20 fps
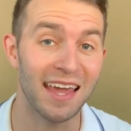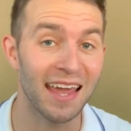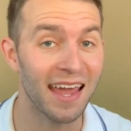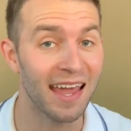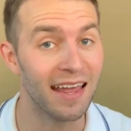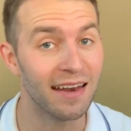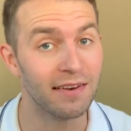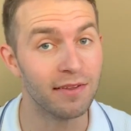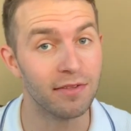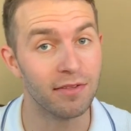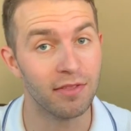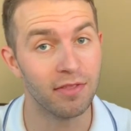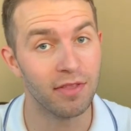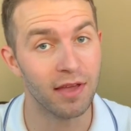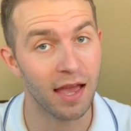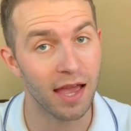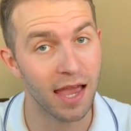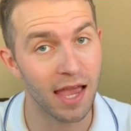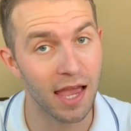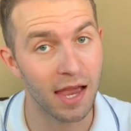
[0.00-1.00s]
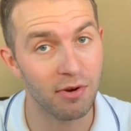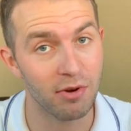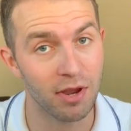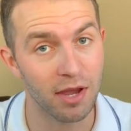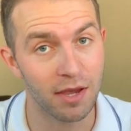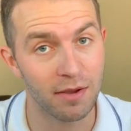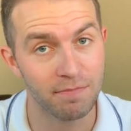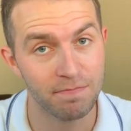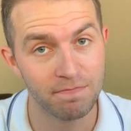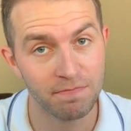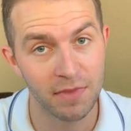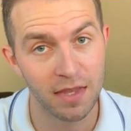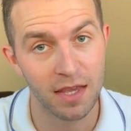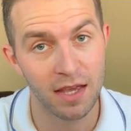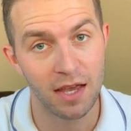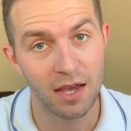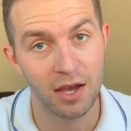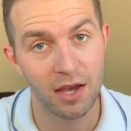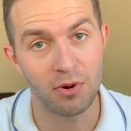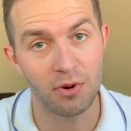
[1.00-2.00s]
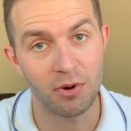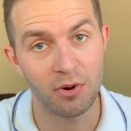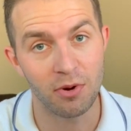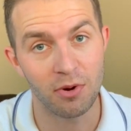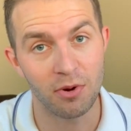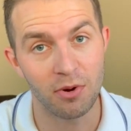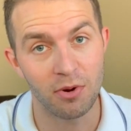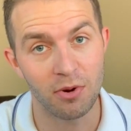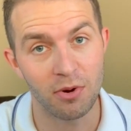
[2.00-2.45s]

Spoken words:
in that area, okay?